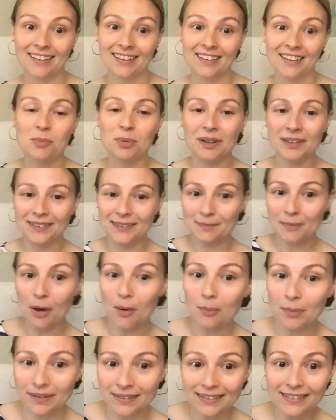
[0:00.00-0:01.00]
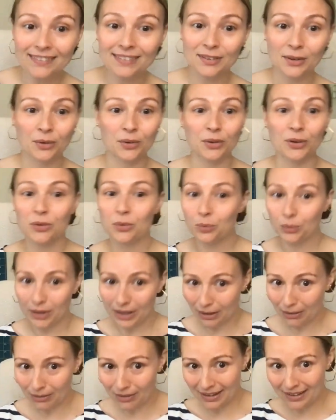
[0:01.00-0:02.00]
But as small business owners, we
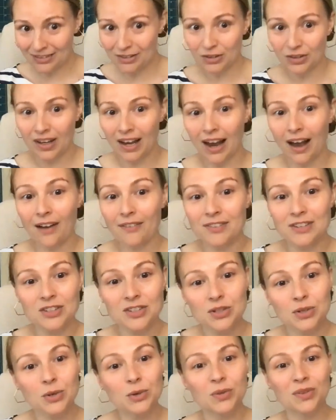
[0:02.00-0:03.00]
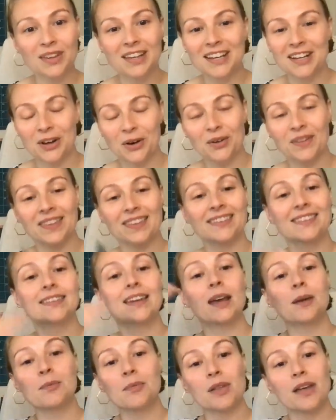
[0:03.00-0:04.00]
don't necessarily have to go to the
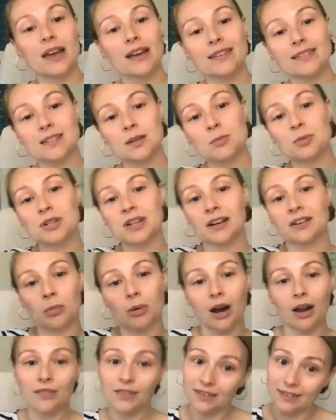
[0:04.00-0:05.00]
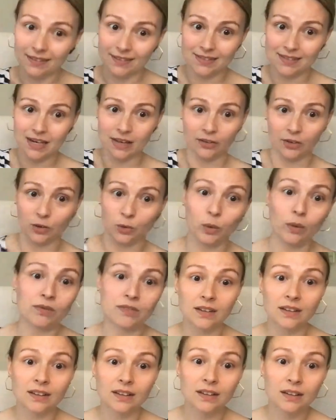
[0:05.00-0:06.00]
same lengths to protect our privacy as Taylor Swift.
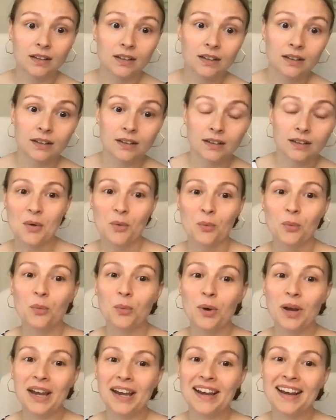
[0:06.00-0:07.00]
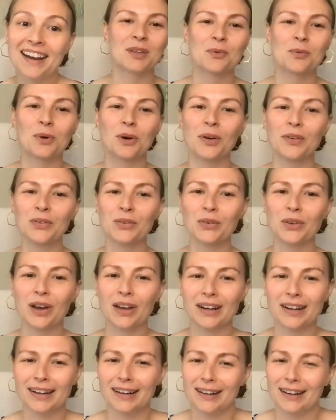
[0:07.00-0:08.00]
We're also
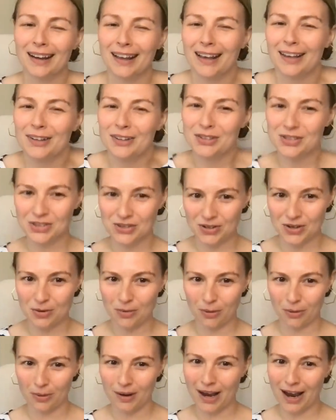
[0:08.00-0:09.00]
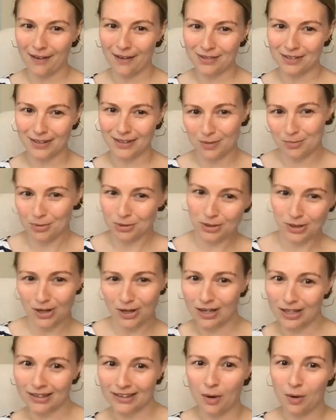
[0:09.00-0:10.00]
not in an industry where we have to put
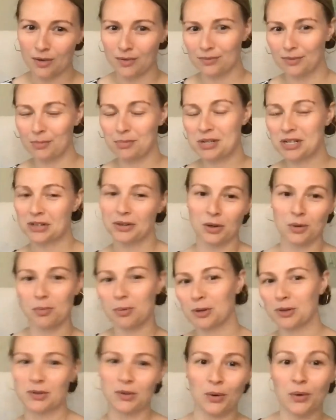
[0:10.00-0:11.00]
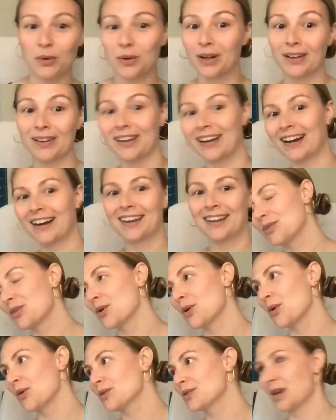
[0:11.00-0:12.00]
on a particular persona like
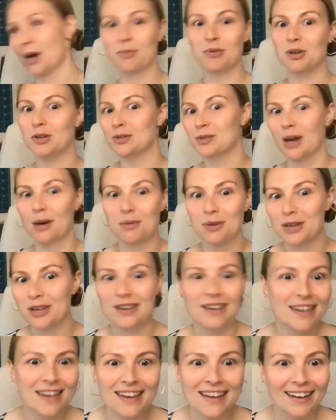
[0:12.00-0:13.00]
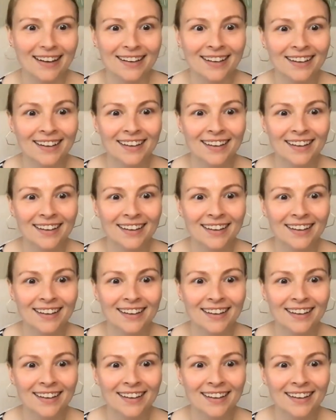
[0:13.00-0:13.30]
the WWE.